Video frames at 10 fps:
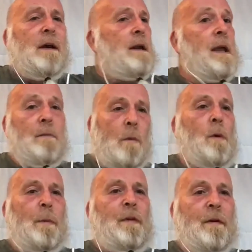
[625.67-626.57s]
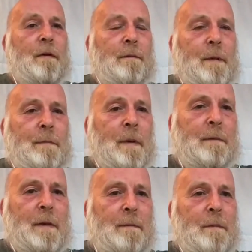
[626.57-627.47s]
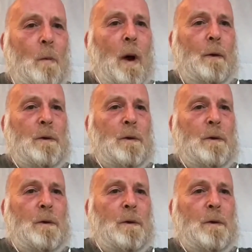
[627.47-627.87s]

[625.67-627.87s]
Again, we'll be doing 1